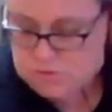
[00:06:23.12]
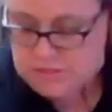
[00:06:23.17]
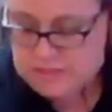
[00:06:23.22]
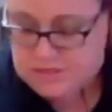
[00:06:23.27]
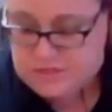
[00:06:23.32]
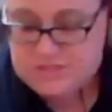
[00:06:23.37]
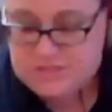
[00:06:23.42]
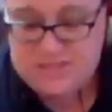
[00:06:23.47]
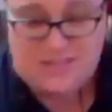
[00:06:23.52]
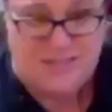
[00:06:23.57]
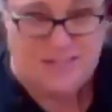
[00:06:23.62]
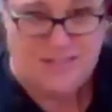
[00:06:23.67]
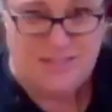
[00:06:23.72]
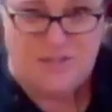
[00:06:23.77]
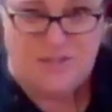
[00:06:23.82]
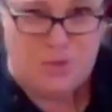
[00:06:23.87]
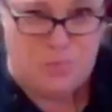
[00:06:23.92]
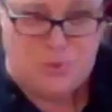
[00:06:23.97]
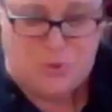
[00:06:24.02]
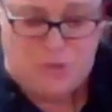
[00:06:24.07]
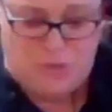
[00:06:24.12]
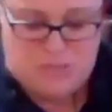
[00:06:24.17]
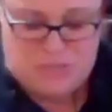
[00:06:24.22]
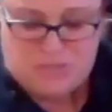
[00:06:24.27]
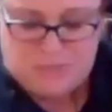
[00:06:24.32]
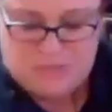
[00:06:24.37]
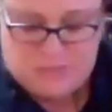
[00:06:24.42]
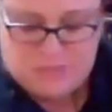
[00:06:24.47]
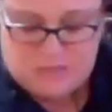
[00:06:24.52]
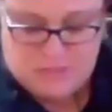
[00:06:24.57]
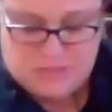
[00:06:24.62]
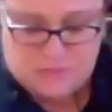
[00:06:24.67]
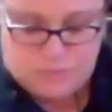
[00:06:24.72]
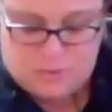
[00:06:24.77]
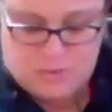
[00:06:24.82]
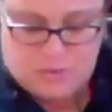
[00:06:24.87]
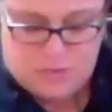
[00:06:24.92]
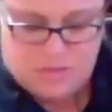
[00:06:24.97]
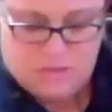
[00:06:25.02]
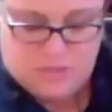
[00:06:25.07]
This is super easy. This is
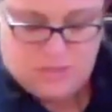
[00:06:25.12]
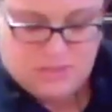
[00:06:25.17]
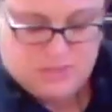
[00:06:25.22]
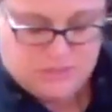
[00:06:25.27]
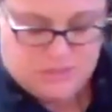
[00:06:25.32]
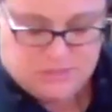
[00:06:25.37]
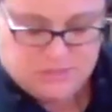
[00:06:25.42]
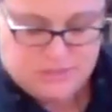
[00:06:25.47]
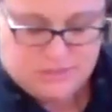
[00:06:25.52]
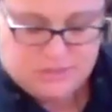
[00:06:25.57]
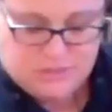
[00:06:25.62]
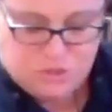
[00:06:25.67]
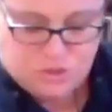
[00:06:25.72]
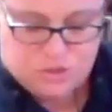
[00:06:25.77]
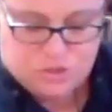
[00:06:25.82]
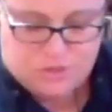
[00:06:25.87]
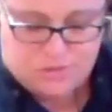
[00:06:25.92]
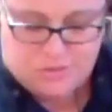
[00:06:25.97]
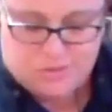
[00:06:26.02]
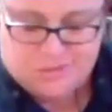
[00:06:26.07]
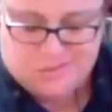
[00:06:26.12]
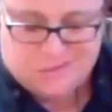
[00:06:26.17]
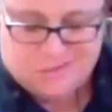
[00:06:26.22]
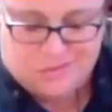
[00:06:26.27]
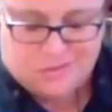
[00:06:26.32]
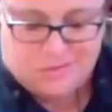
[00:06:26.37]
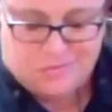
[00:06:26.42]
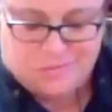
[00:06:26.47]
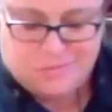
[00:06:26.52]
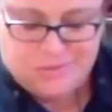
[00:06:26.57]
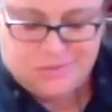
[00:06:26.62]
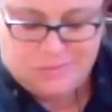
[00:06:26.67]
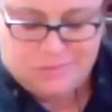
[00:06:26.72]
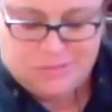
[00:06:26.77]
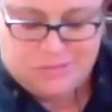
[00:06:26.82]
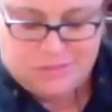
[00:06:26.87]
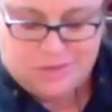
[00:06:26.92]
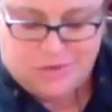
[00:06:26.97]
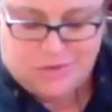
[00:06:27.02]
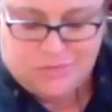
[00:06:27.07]
one of the easiest dishes. I
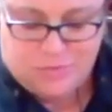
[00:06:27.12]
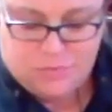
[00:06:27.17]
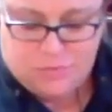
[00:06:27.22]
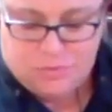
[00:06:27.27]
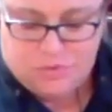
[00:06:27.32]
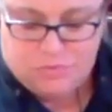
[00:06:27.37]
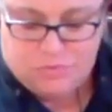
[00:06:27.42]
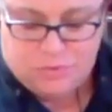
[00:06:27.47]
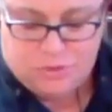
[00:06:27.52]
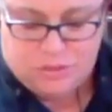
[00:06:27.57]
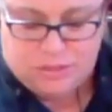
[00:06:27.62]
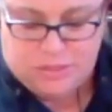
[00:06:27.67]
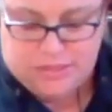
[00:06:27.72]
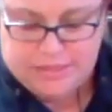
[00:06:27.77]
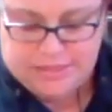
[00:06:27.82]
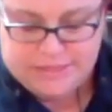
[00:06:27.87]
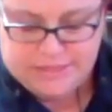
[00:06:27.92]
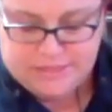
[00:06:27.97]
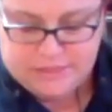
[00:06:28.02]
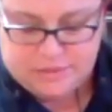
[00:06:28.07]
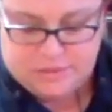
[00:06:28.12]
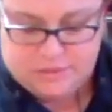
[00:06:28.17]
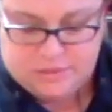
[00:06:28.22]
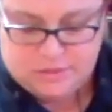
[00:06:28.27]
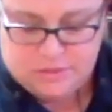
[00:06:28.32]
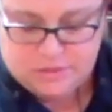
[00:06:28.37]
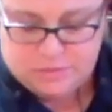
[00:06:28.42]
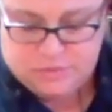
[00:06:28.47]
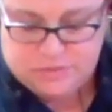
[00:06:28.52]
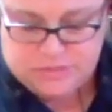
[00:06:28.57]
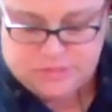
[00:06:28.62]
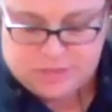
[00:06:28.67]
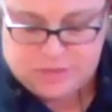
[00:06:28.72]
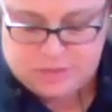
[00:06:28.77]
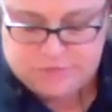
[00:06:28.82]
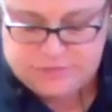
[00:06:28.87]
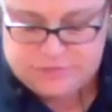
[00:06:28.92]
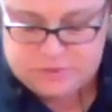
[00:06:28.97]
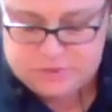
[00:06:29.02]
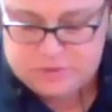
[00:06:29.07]
mean, everyone really likes it, and it's always kind
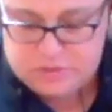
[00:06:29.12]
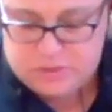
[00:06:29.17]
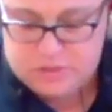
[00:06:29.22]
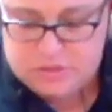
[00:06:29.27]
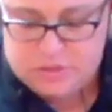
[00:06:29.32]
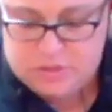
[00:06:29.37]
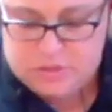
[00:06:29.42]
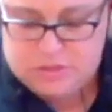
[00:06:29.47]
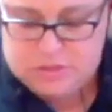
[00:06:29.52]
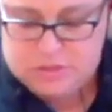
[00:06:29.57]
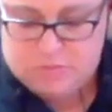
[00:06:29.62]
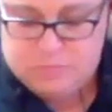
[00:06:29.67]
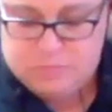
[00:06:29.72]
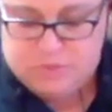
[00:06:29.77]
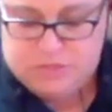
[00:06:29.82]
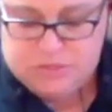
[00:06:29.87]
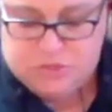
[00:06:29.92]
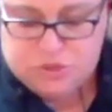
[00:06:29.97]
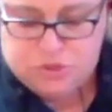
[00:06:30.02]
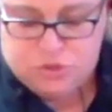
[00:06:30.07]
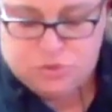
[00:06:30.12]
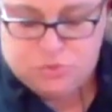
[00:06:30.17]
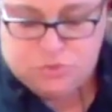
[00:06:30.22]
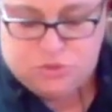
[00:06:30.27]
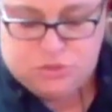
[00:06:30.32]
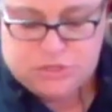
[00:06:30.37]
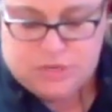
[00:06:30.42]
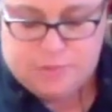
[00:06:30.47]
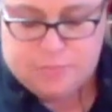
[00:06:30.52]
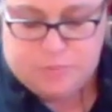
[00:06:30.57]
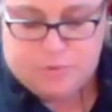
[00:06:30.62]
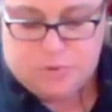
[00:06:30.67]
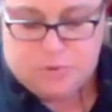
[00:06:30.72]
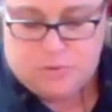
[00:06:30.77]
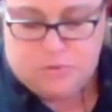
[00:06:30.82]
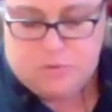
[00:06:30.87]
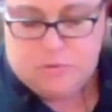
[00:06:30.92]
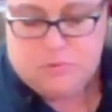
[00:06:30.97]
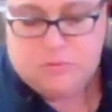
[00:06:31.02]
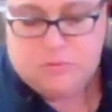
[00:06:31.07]
of a big showstopper,